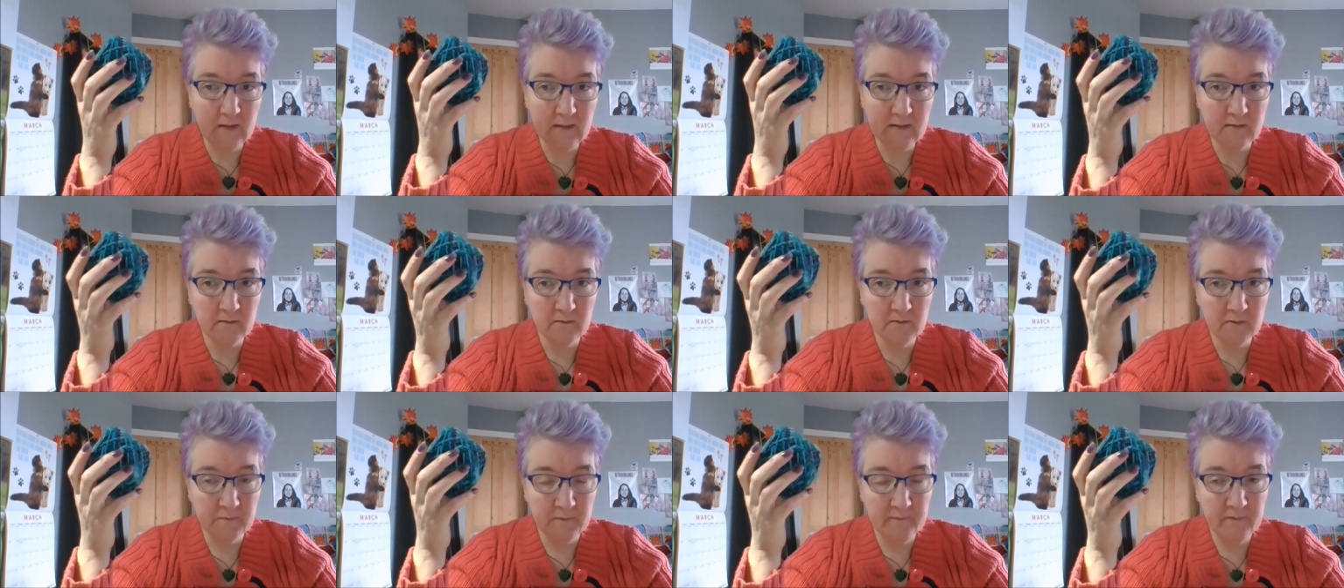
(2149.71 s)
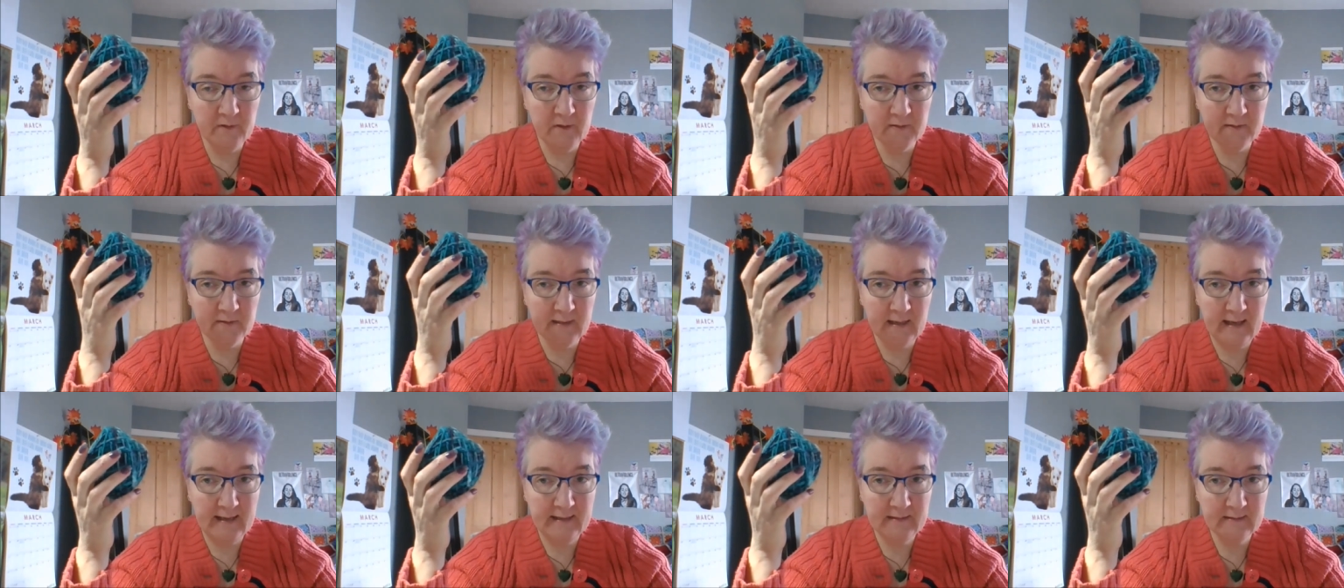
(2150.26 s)
so it's my first
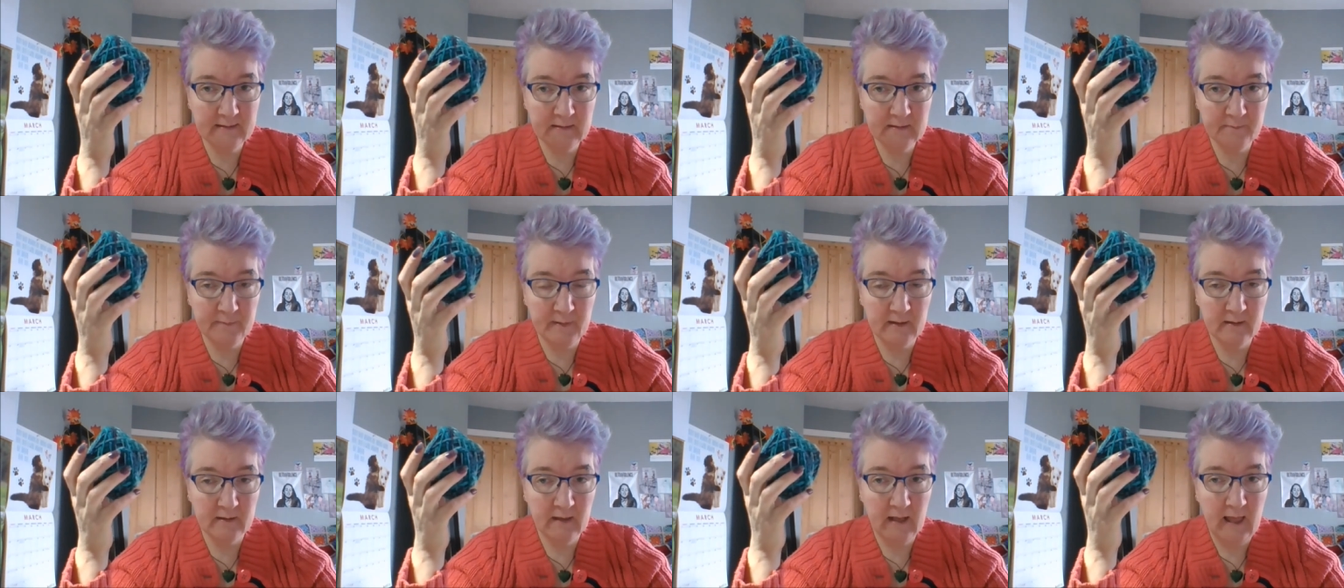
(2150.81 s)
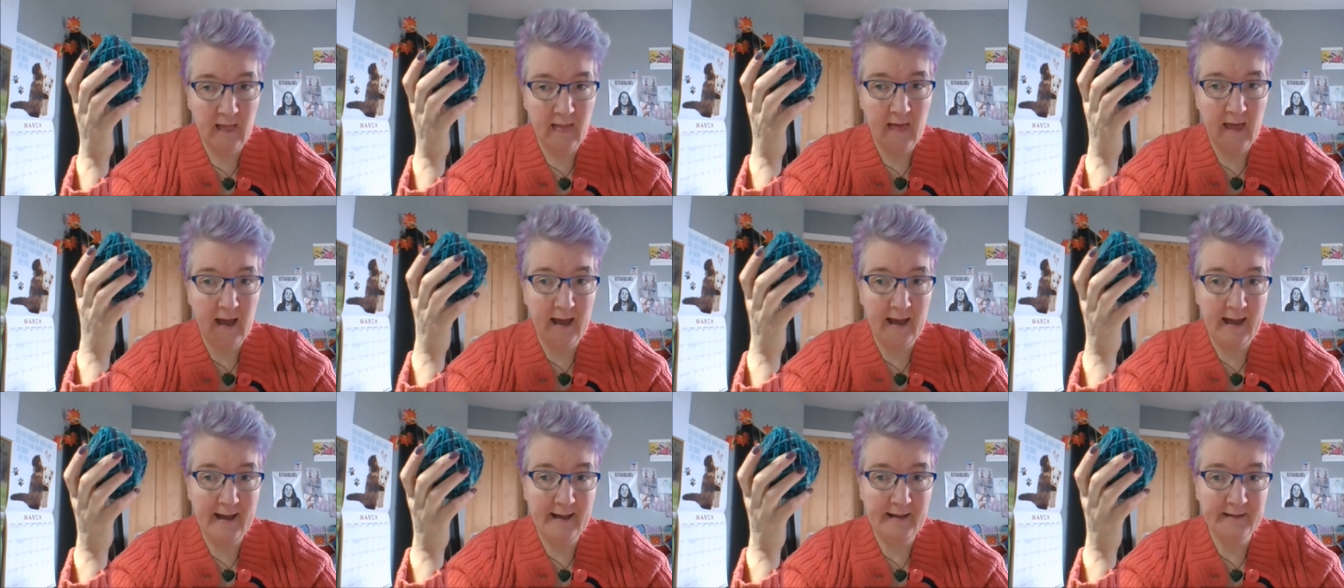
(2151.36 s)
hand spun
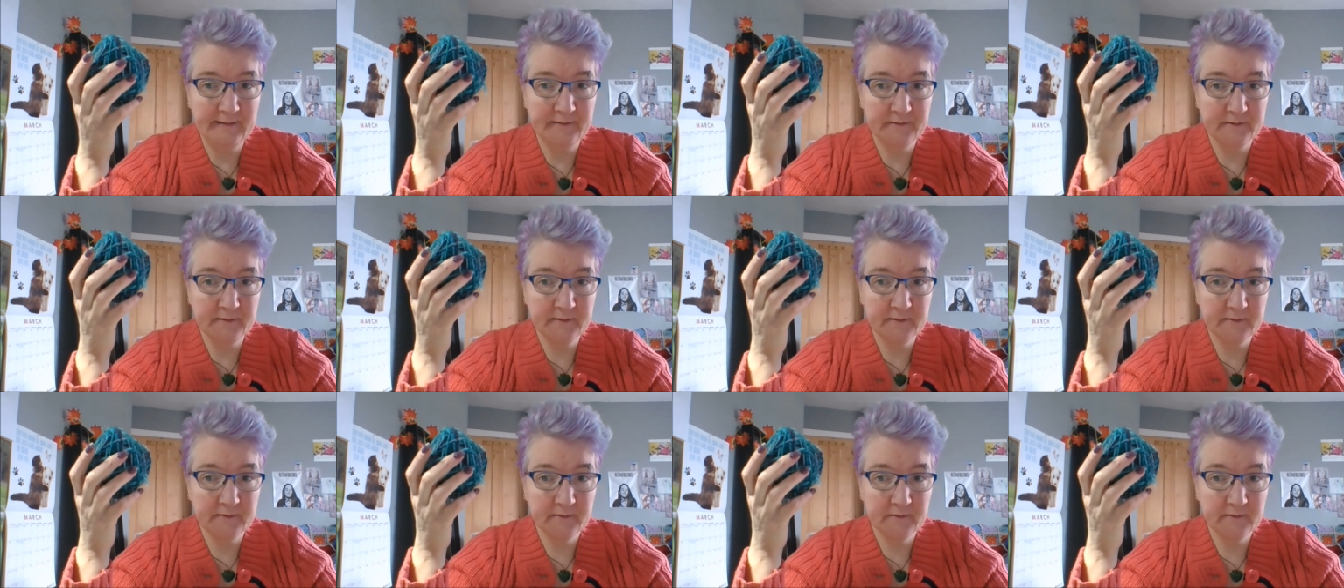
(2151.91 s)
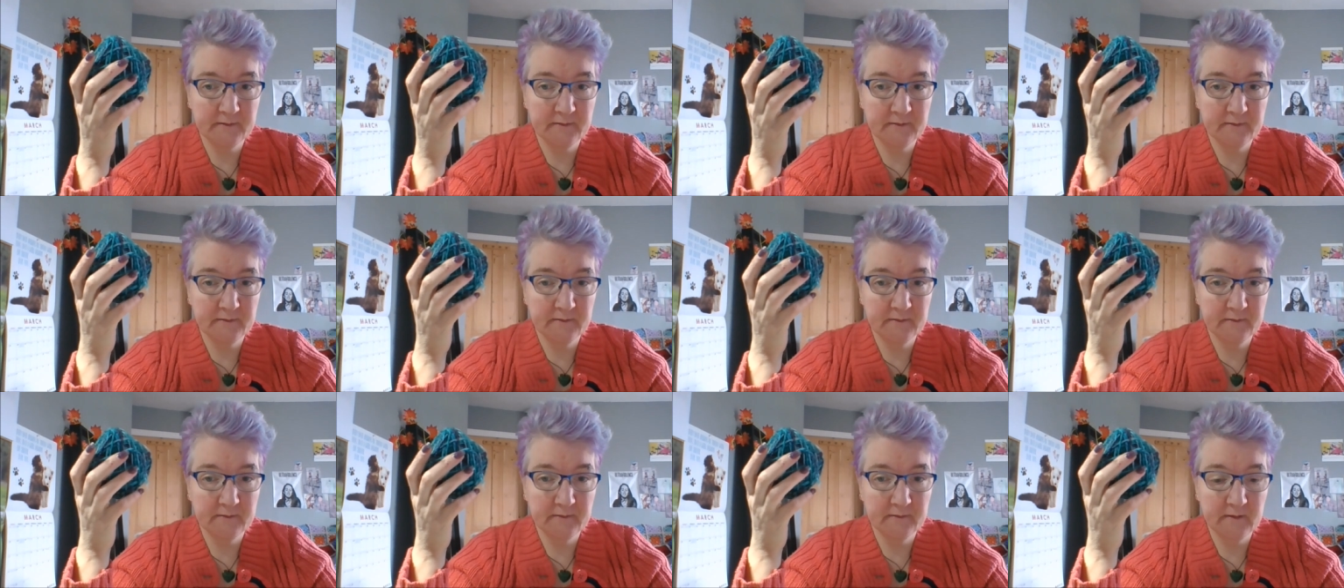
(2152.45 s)
and
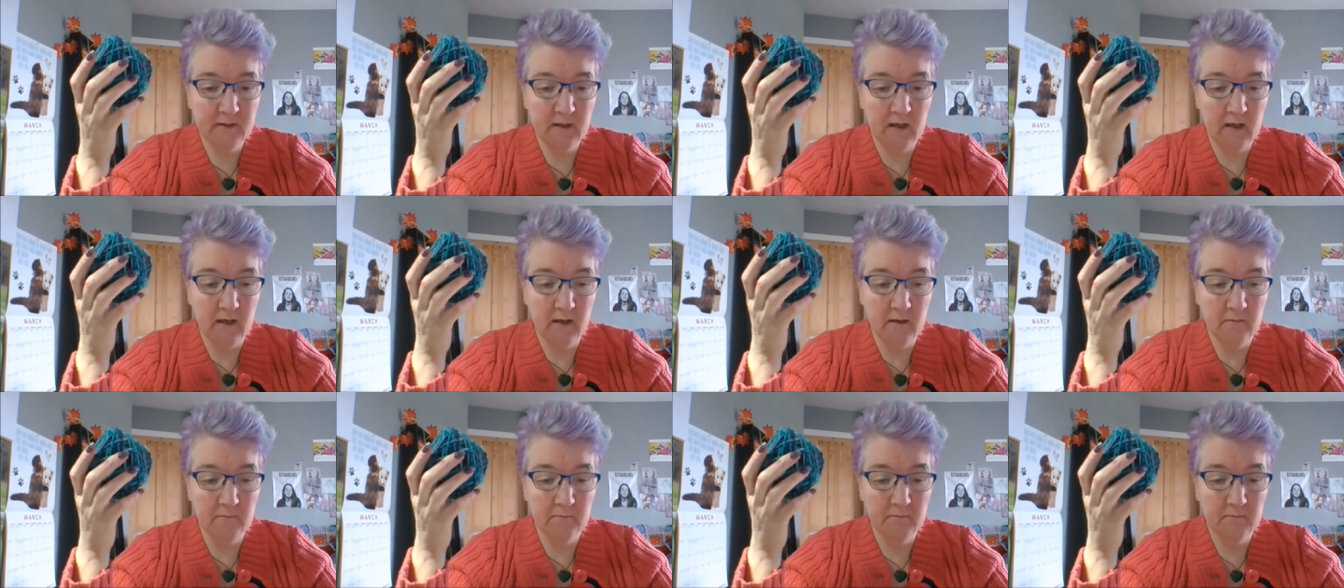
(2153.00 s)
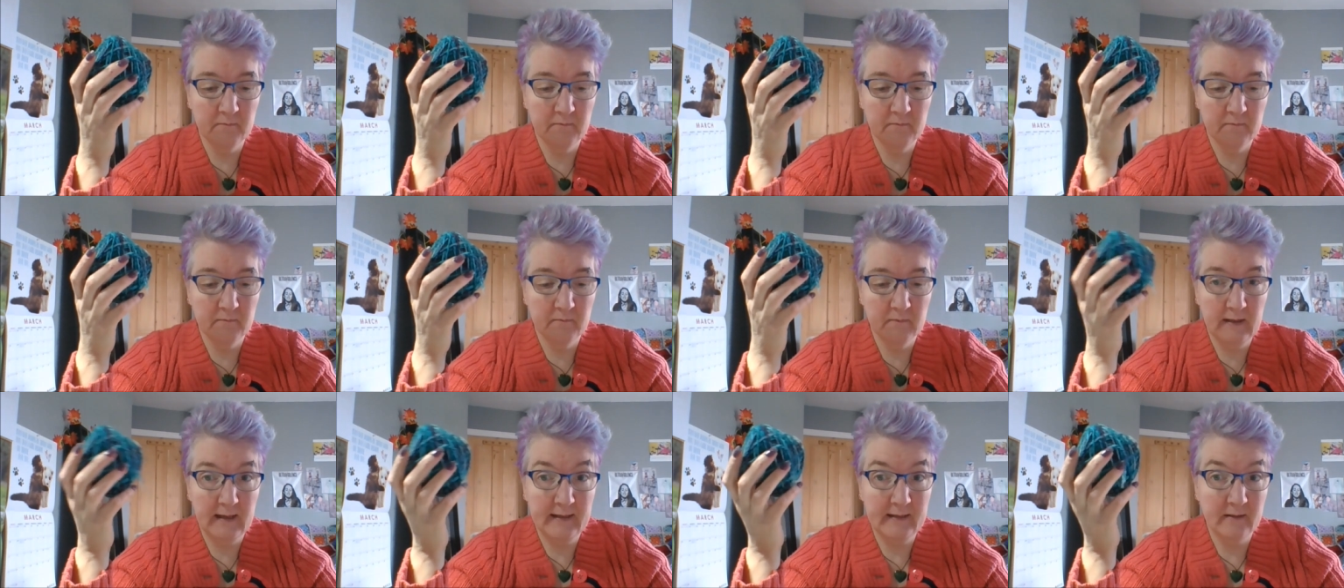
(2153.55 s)
um,
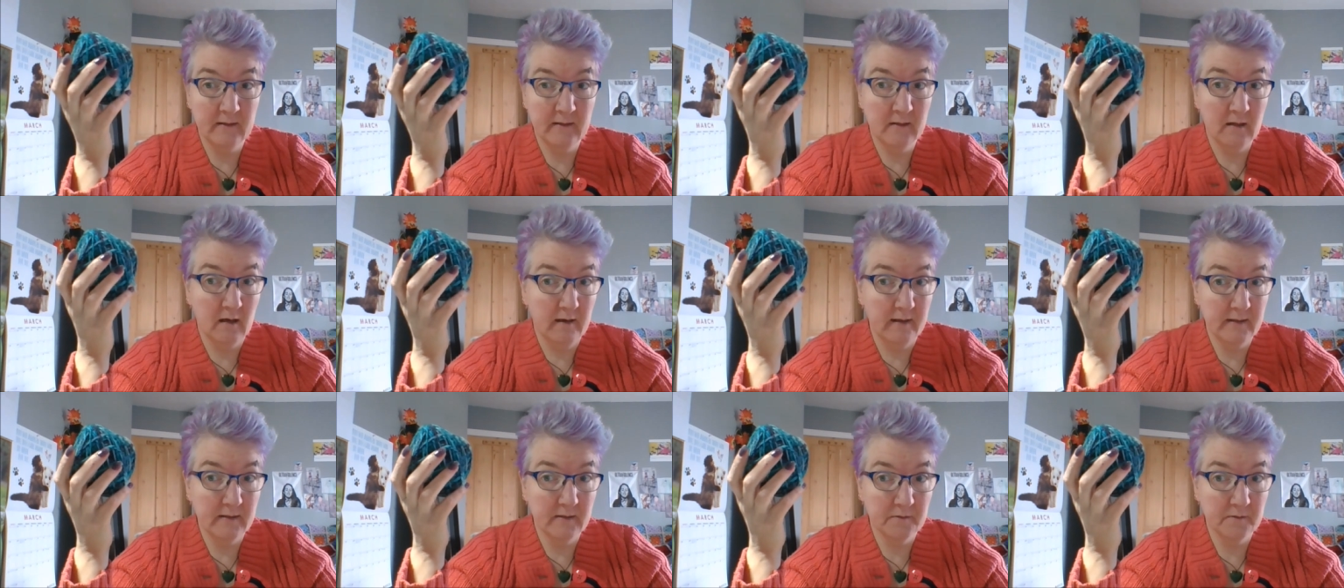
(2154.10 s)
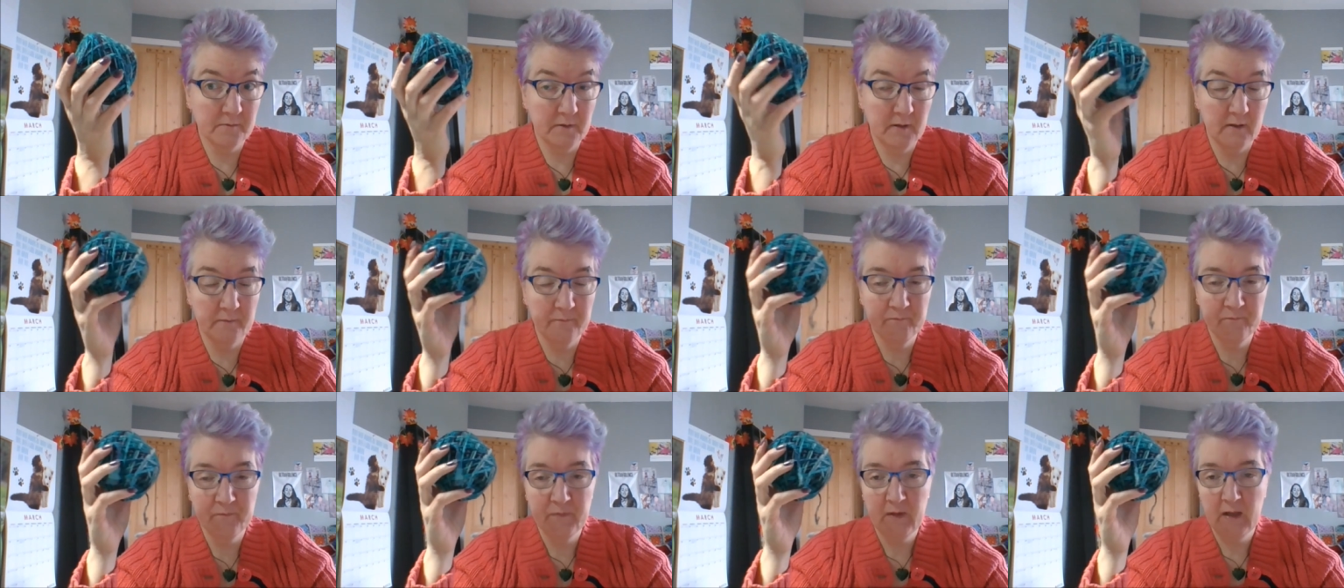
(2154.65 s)
dyed as
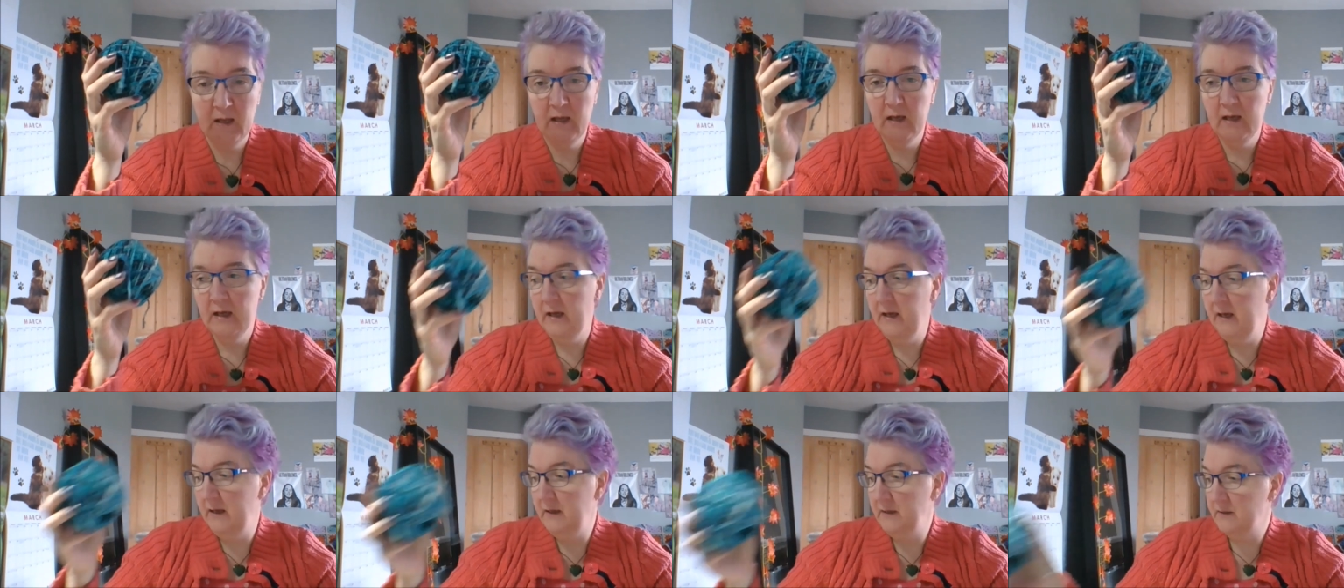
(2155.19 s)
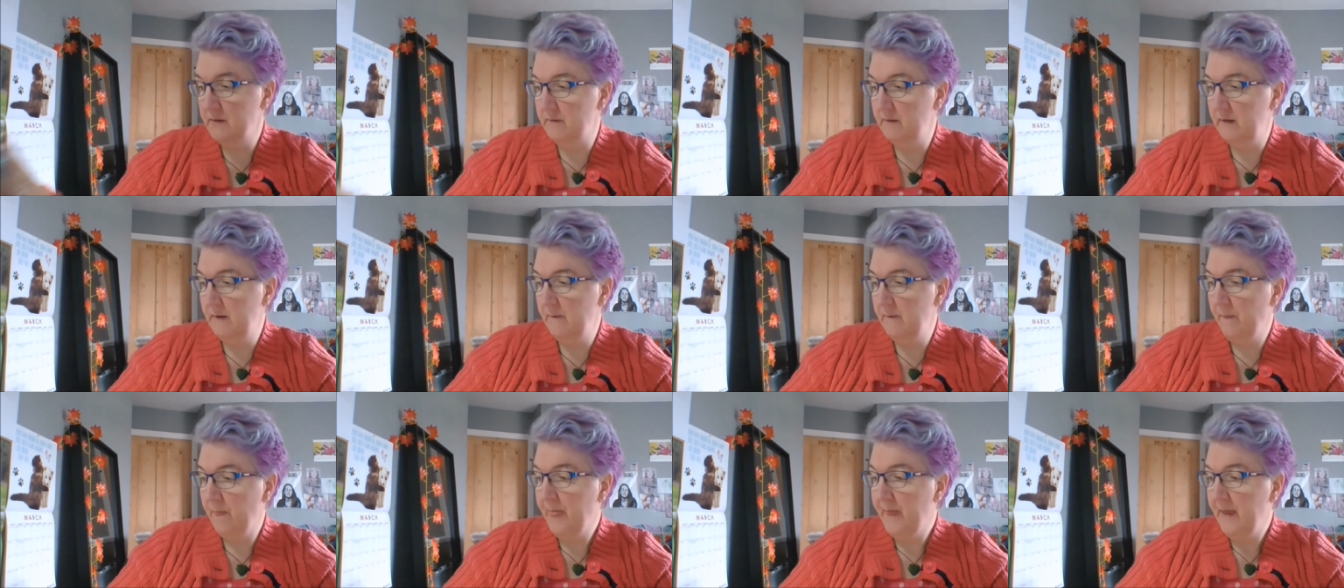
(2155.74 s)
well into
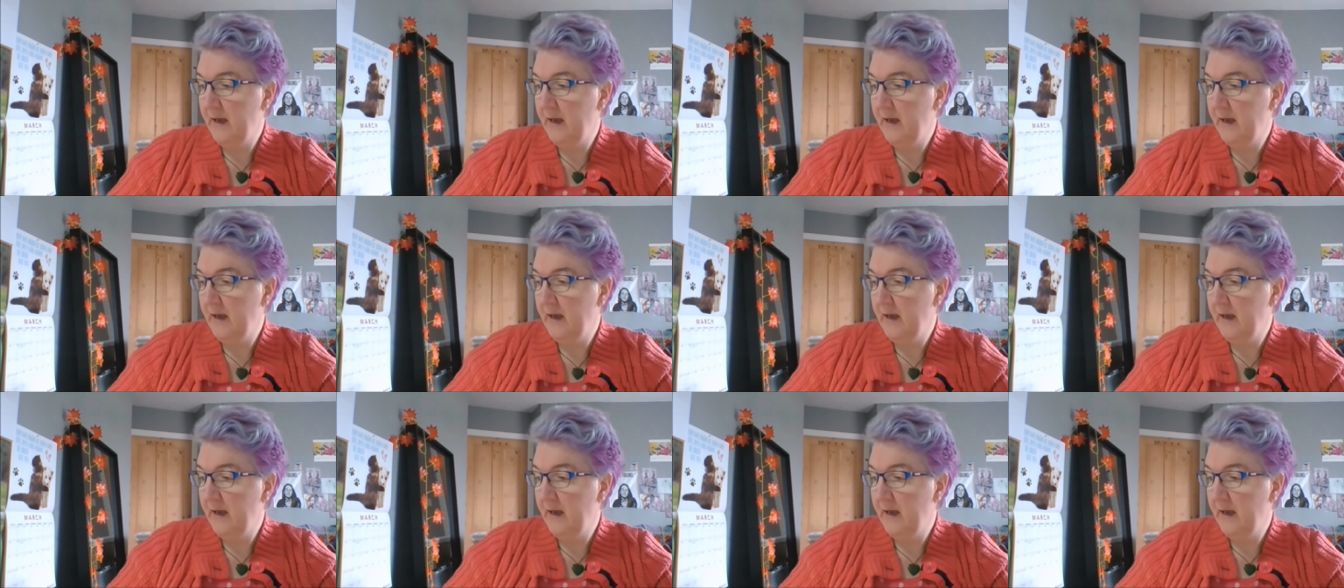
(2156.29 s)
it.